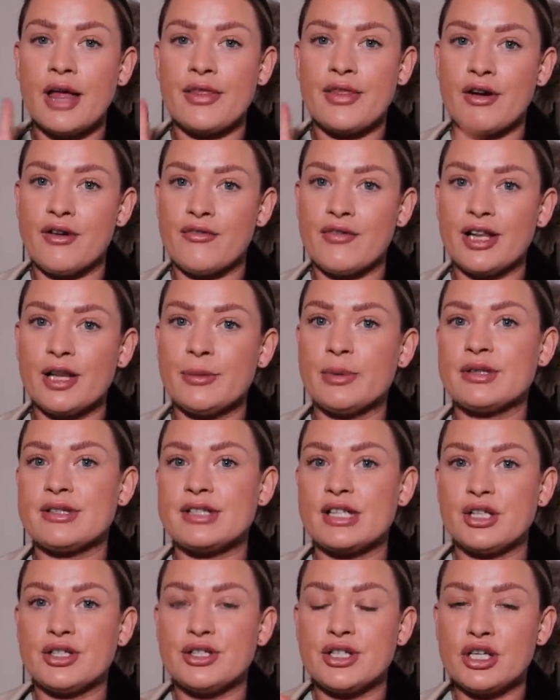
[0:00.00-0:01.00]
They're available
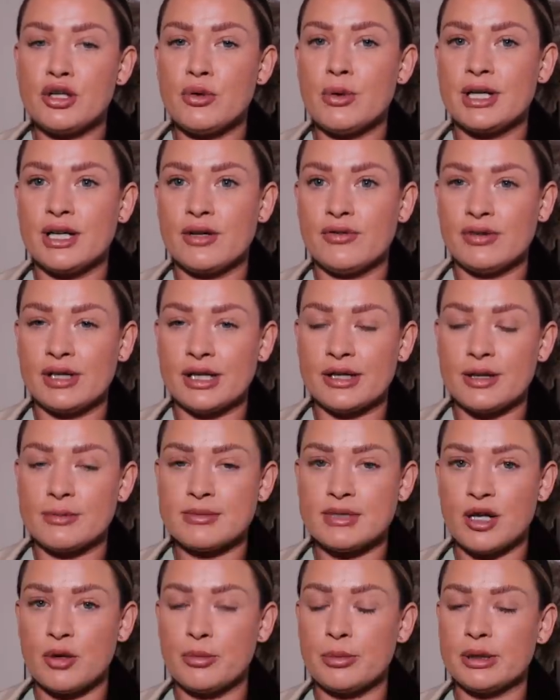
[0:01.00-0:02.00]
still too, and I've linked
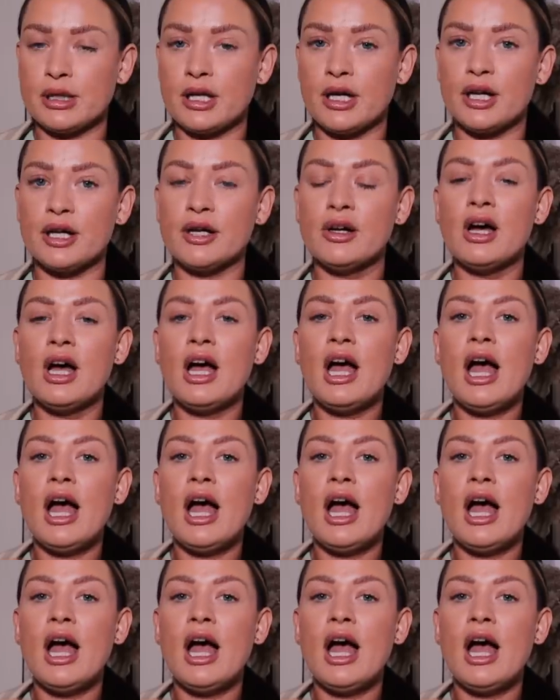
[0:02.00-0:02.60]
them down below.